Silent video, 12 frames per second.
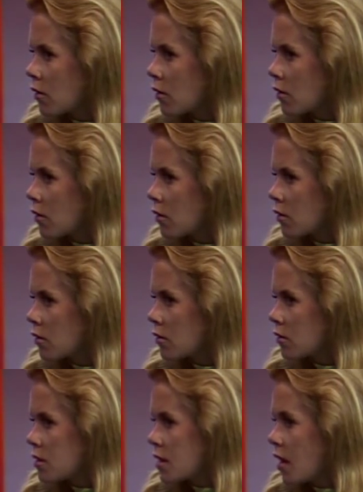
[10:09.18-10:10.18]
Directory.
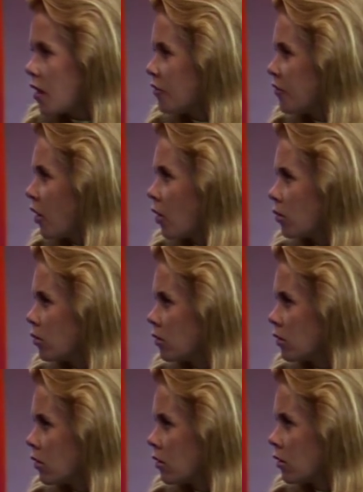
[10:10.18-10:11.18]
Telephone. Five seconds.
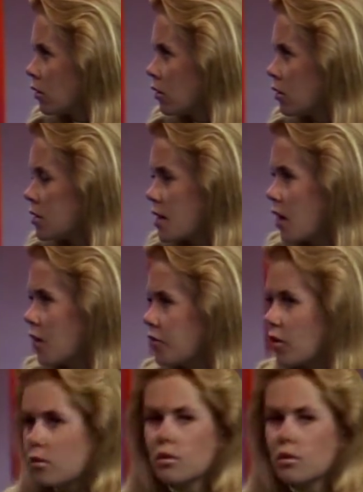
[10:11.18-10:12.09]
What? Telephone. Telephone.